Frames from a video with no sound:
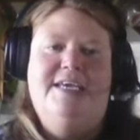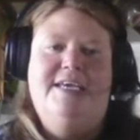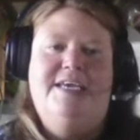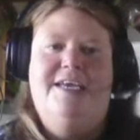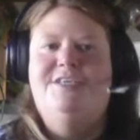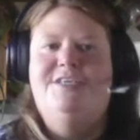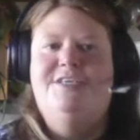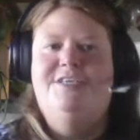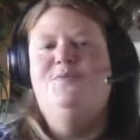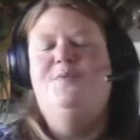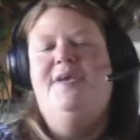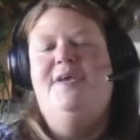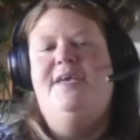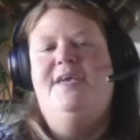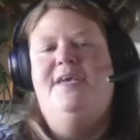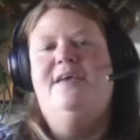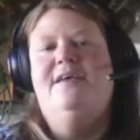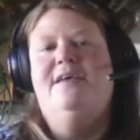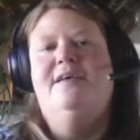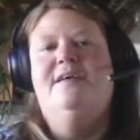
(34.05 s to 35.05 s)
Each
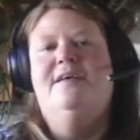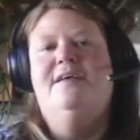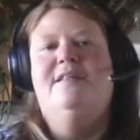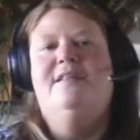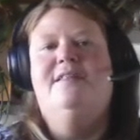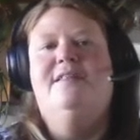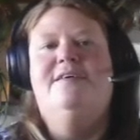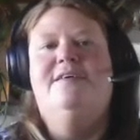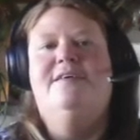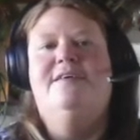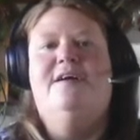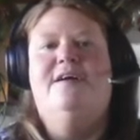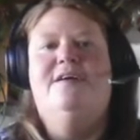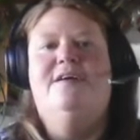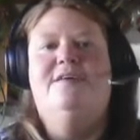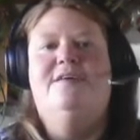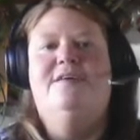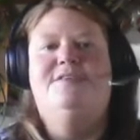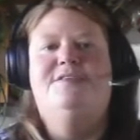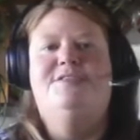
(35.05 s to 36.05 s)
week, there
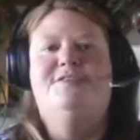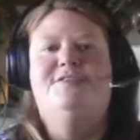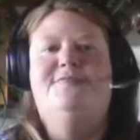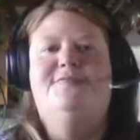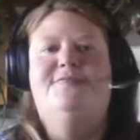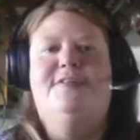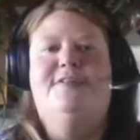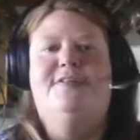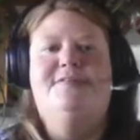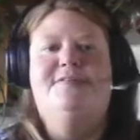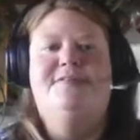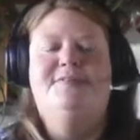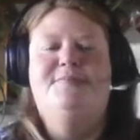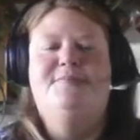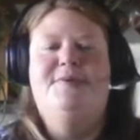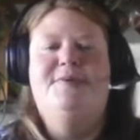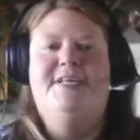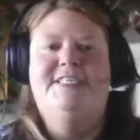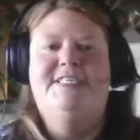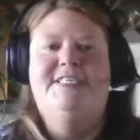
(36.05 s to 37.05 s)
are 2 folders,
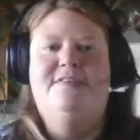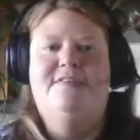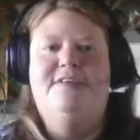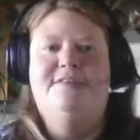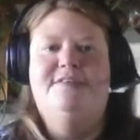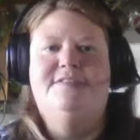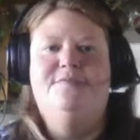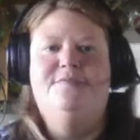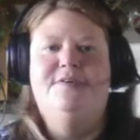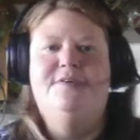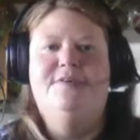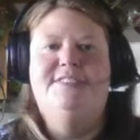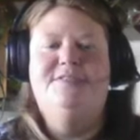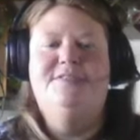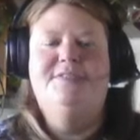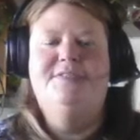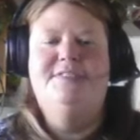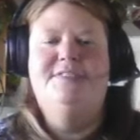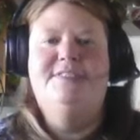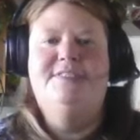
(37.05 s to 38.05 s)
readings, videos, and
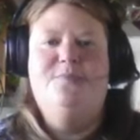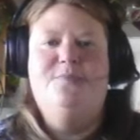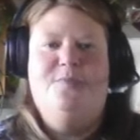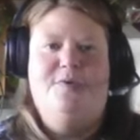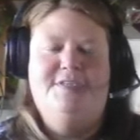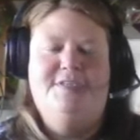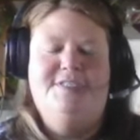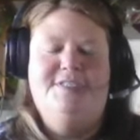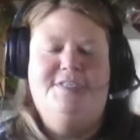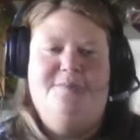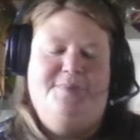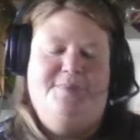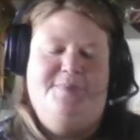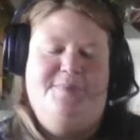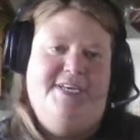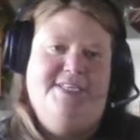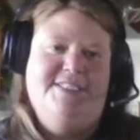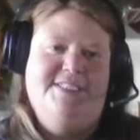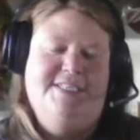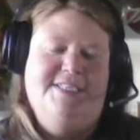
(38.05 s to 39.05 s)
resources, and work to
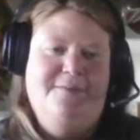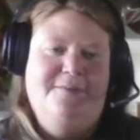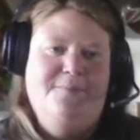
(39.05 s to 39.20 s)
complete.